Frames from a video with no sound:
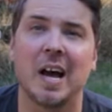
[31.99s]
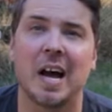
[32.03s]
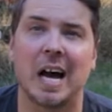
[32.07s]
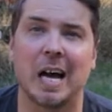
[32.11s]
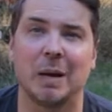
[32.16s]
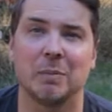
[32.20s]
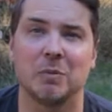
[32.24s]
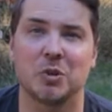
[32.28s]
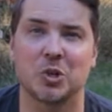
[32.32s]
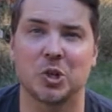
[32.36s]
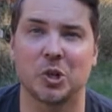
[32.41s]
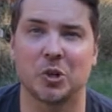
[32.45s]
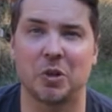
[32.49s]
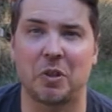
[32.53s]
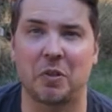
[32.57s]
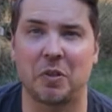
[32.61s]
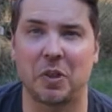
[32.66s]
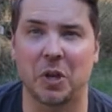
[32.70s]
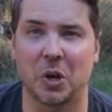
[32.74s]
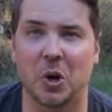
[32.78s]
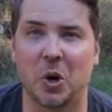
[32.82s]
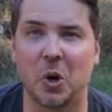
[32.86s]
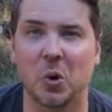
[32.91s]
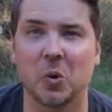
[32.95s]
I'm sure that
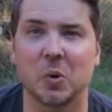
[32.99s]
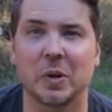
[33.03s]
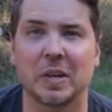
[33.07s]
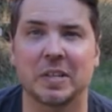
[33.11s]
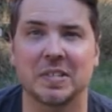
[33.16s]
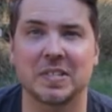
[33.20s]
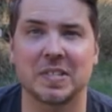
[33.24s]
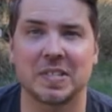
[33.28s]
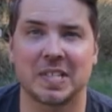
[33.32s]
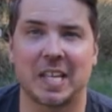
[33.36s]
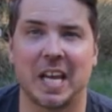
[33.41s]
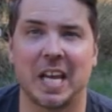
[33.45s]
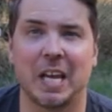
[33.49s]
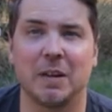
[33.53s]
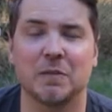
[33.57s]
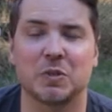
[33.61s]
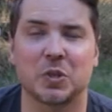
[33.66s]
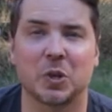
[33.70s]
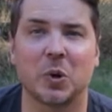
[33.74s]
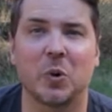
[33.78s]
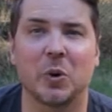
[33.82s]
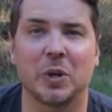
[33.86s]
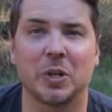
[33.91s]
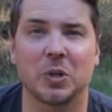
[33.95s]
the oak
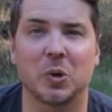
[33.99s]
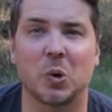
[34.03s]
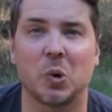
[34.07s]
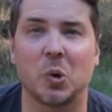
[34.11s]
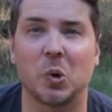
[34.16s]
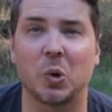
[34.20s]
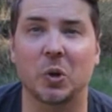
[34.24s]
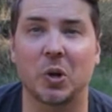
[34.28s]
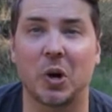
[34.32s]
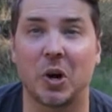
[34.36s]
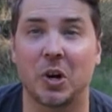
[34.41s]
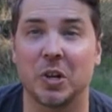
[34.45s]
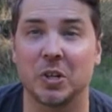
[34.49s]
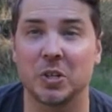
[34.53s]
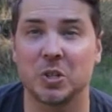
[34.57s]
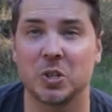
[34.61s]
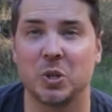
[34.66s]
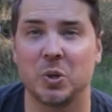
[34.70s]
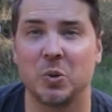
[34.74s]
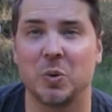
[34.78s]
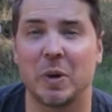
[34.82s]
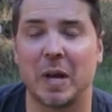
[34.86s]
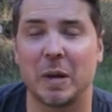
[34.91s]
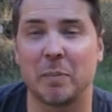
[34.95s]
staves are going to hold on
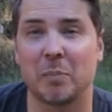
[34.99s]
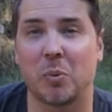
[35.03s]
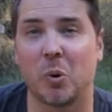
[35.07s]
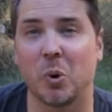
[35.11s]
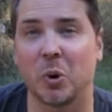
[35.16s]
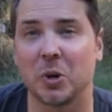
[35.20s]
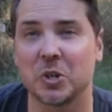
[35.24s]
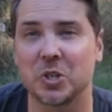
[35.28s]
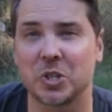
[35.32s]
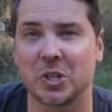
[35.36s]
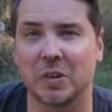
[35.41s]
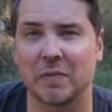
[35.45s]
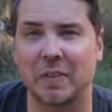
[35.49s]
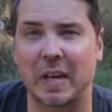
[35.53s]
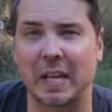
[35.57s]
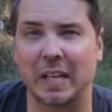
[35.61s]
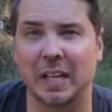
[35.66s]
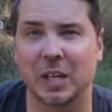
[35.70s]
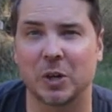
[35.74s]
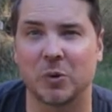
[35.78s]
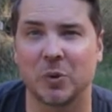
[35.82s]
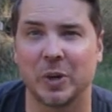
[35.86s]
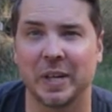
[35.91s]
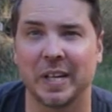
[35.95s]
to a portion of
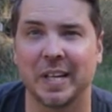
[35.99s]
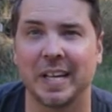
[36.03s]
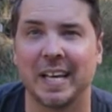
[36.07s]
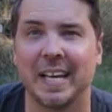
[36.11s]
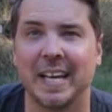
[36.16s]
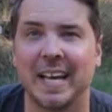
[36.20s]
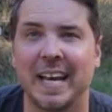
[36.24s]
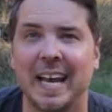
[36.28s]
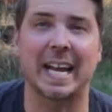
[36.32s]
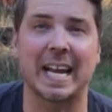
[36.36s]
that liquid.